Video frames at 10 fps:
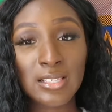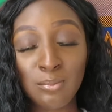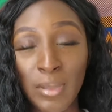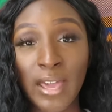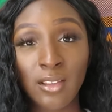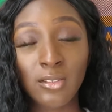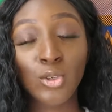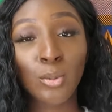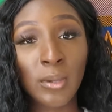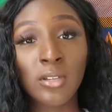back
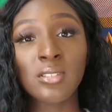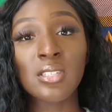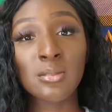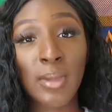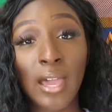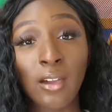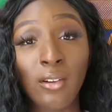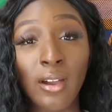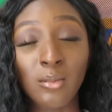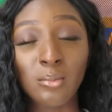your parents'
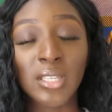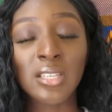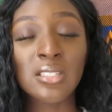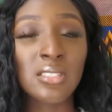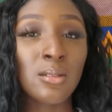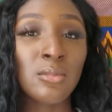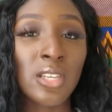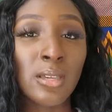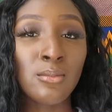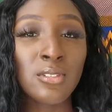background because
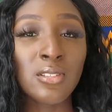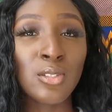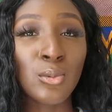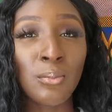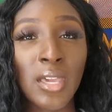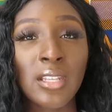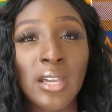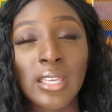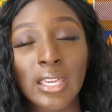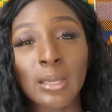sometimes you may
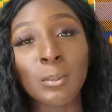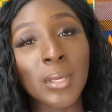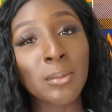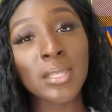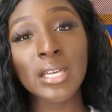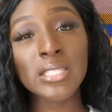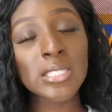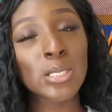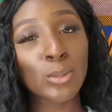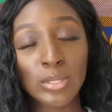not get maybe that's
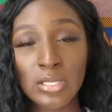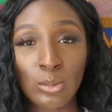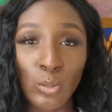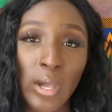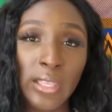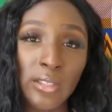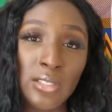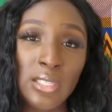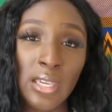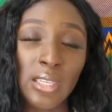the reason why they're
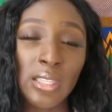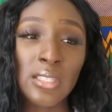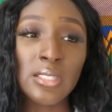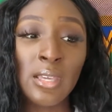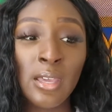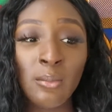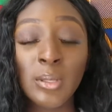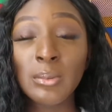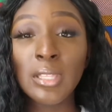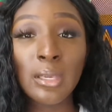saying this
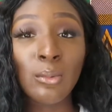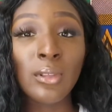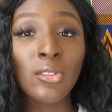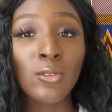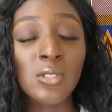maybe they went through